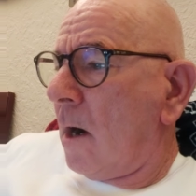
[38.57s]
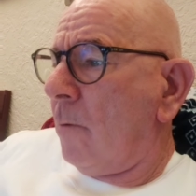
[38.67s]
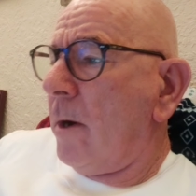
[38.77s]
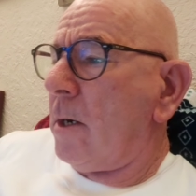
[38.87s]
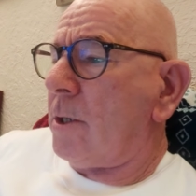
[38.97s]
I
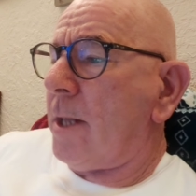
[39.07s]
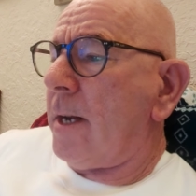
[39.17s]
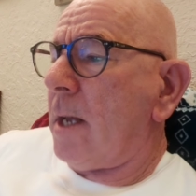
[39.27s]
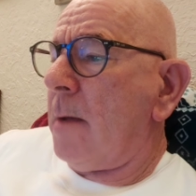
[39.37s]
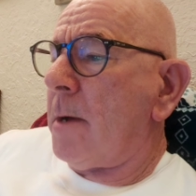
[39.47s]
realised
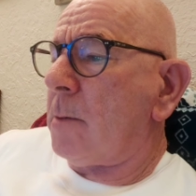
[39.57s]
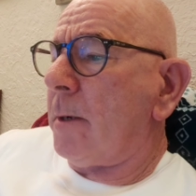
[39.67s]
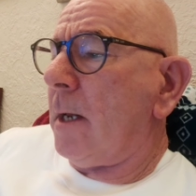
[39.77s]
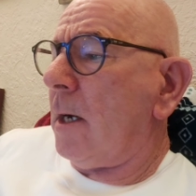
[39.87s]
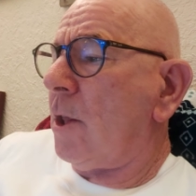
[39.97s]
then that he must be
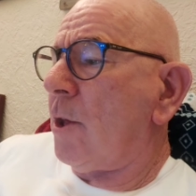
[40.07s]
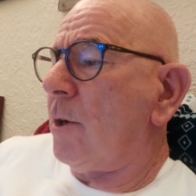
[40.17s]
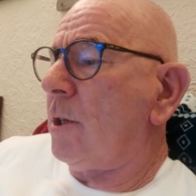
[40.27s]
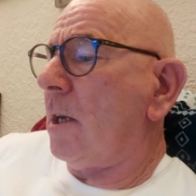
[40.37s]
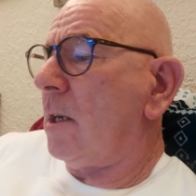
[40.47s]
nearly
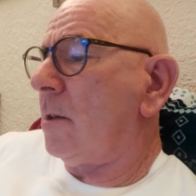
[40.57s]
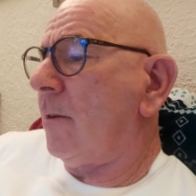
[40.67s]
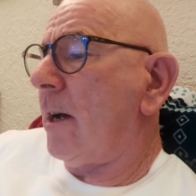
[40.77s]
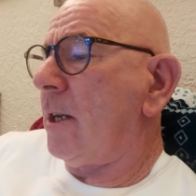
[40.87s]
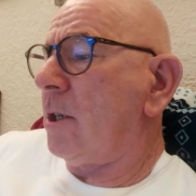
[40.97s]
30 years
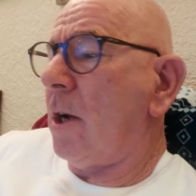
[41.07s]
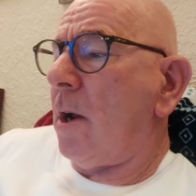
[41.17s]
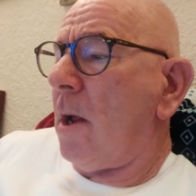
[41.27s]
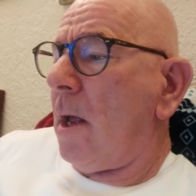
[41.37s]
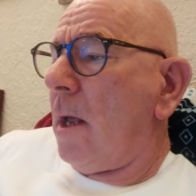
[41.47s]
of age,
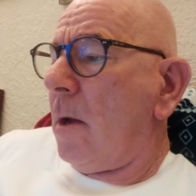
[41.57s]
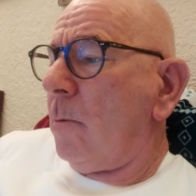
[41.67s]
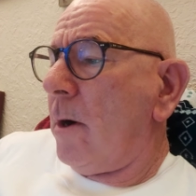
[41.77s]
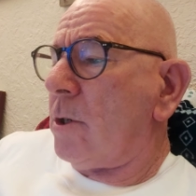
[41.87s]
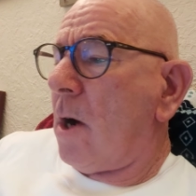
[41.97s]

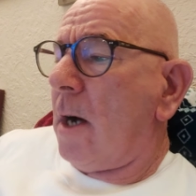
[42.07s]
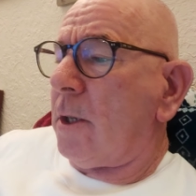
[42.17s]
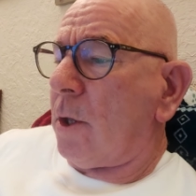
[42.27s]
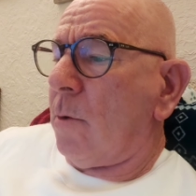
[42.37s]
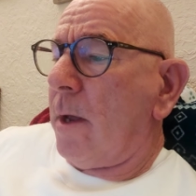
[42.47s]
whereas
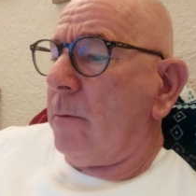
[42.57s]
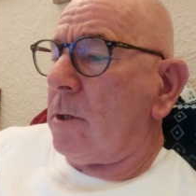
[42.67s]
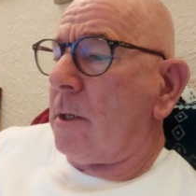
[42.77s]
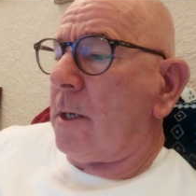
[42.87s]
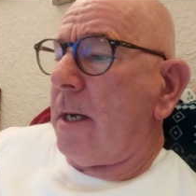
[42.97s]
I'd thought he
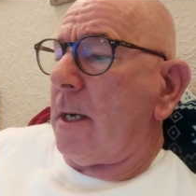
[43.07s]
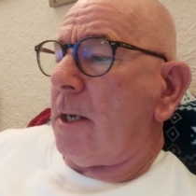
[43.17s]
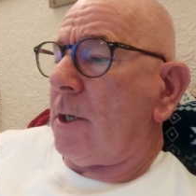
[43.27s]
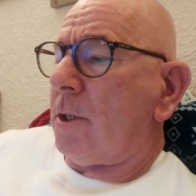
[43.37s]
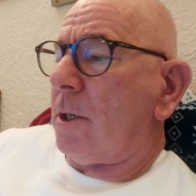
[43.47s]
was a
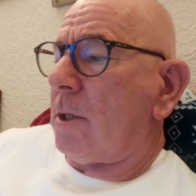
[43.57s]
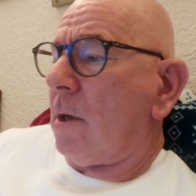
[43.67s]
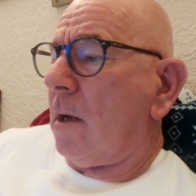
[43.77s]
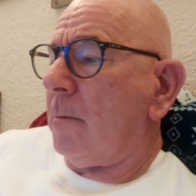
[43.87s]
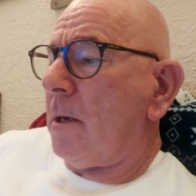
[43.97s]
teenager just
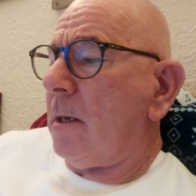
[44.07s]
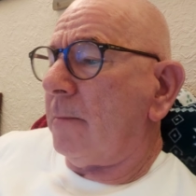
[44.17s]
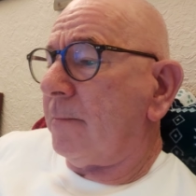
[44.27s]
like me.